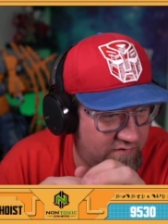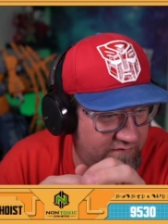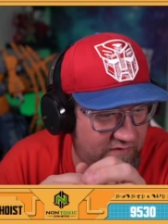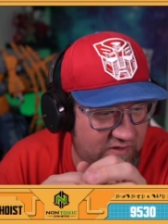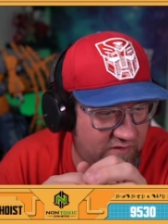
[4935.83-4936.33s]

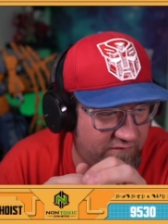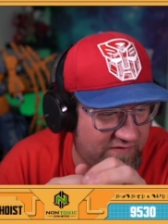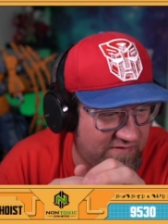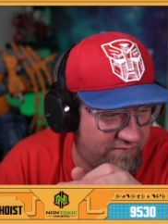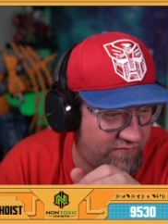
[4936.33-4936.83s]
Didn't I used to
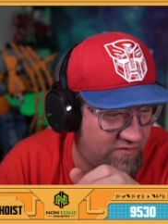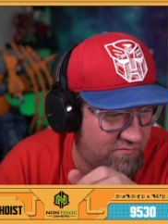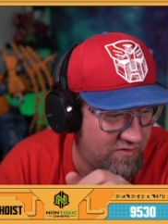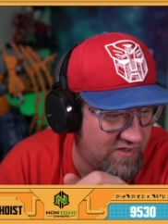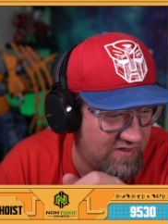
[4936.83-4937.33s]
have a
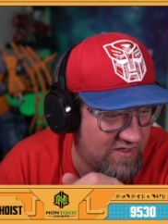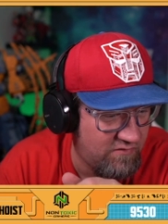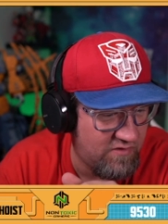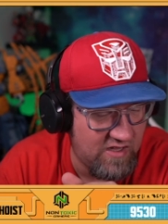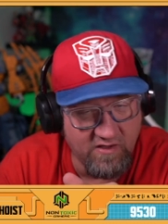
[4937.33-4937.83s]
free-to-play
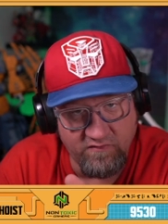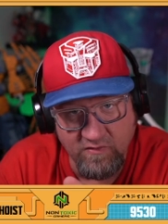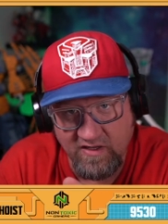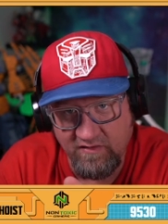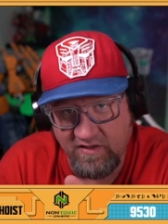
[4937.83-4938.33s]
account?
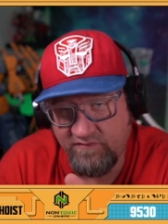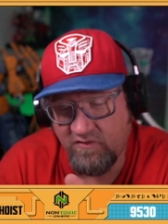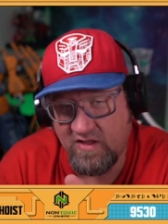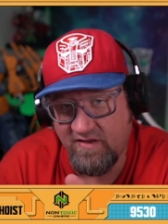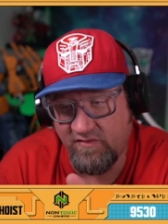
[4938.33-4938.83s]
I
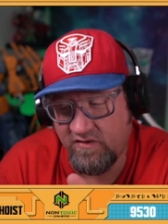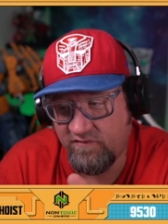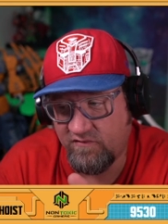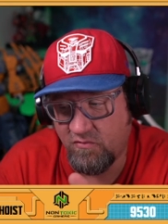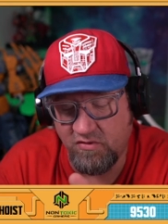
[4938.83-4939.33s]
still have it, I
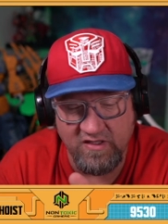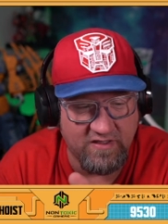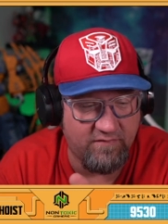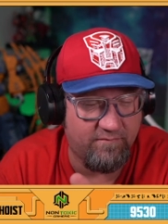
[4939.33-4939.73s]
just don't play it.